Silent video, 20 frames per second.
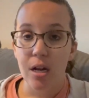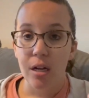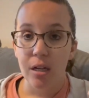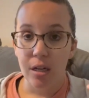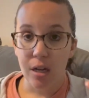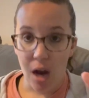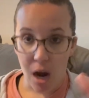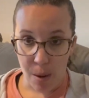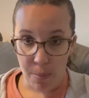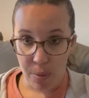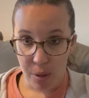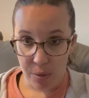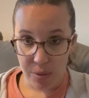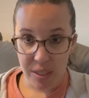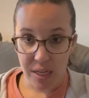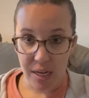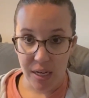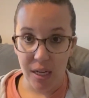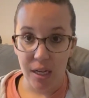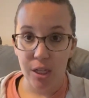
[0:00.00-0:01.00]
combo
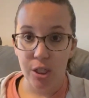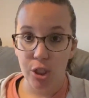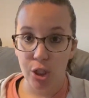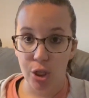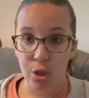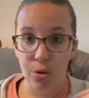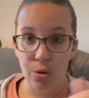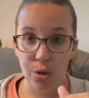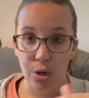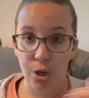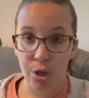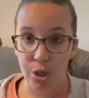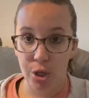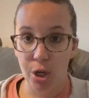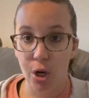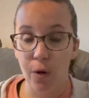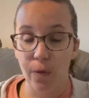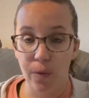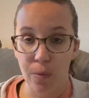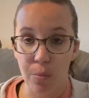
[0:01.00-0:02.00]
ticket, so you could
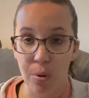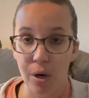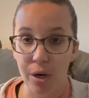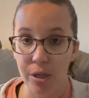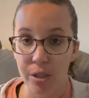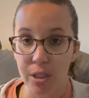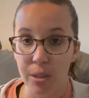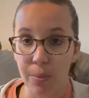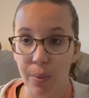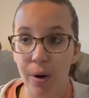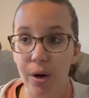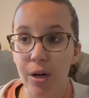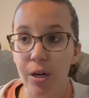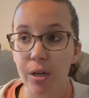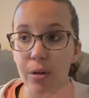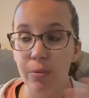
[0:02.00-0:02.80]
go from park to park,